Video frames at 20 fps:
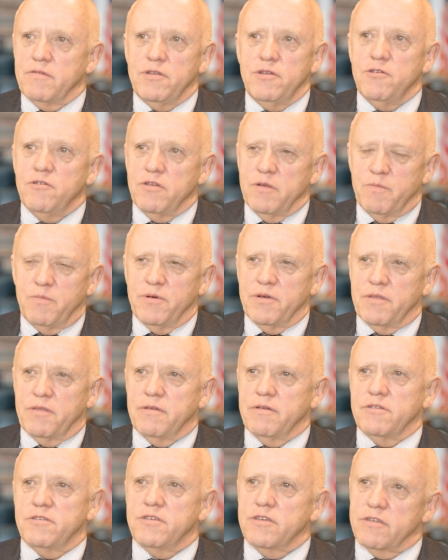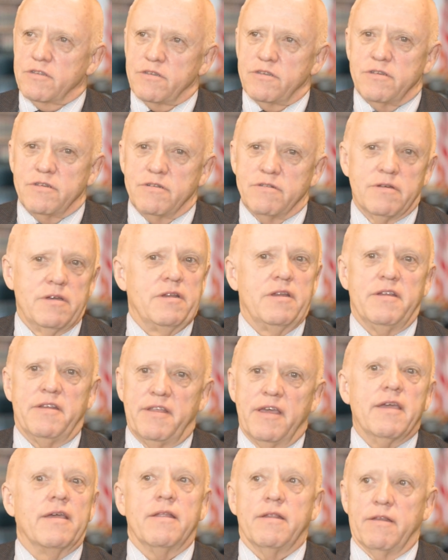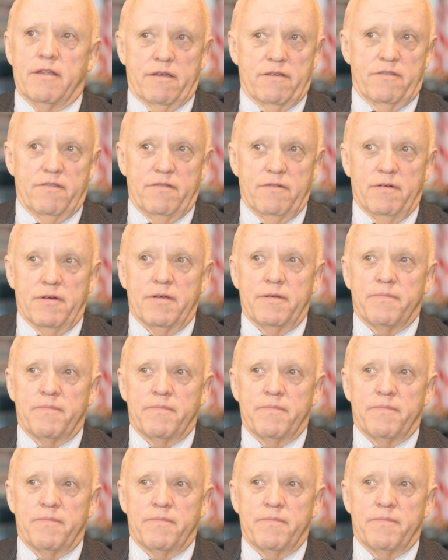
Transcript: knew to put their signature and a date next to it.